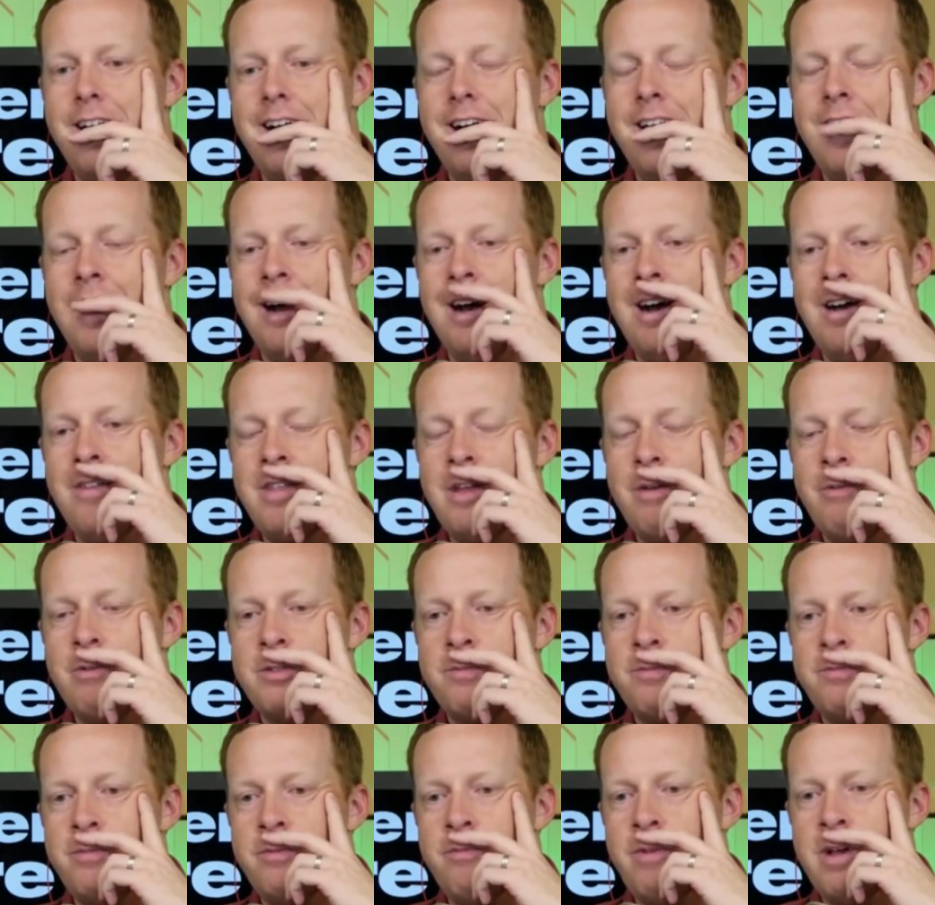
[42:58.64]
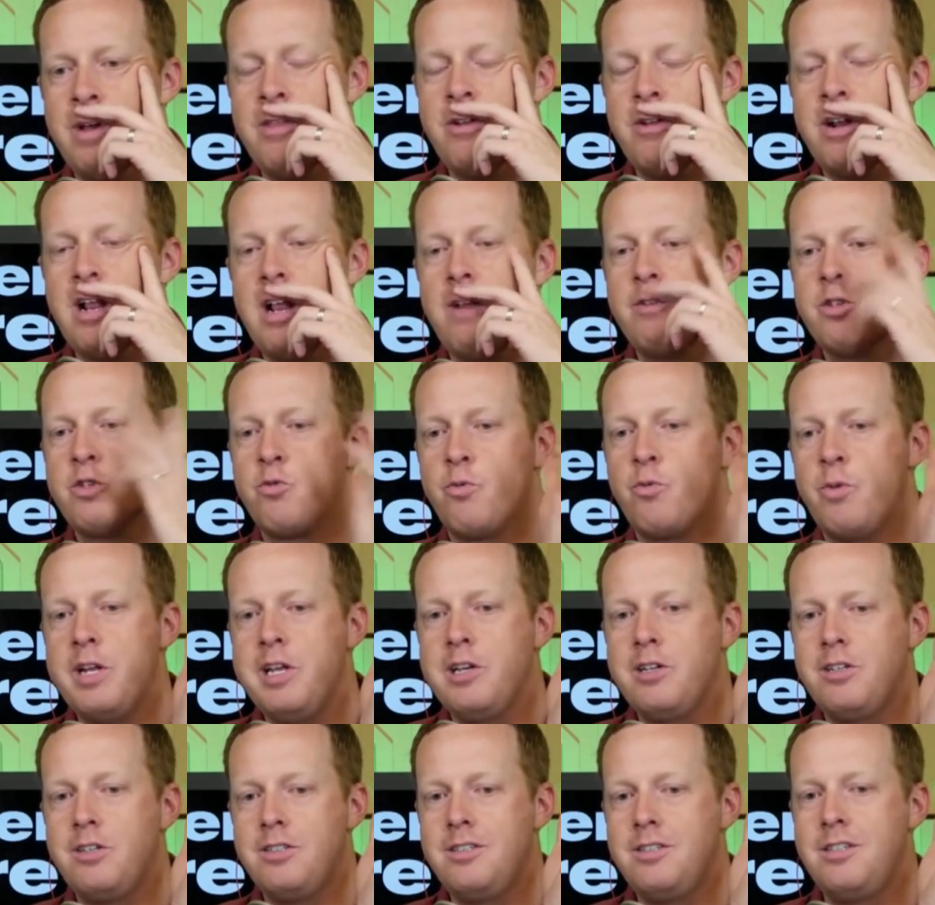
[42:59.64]
Because uh, this is was, no longer whether or not it was
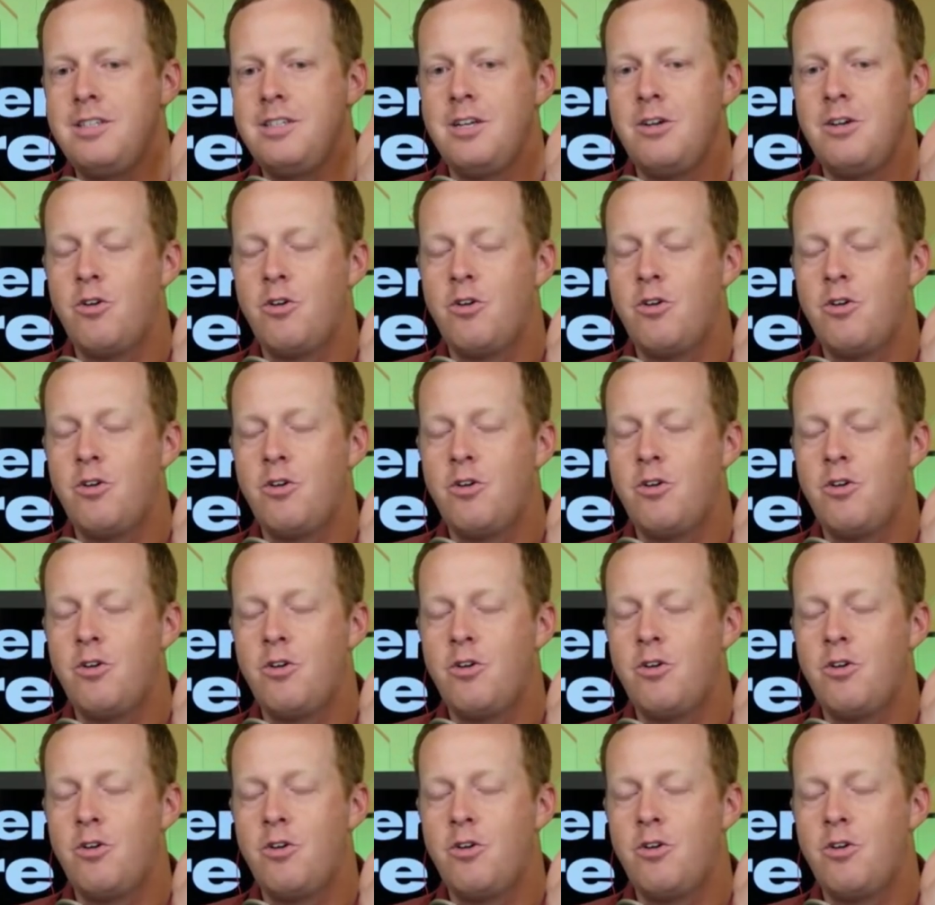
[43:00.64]
real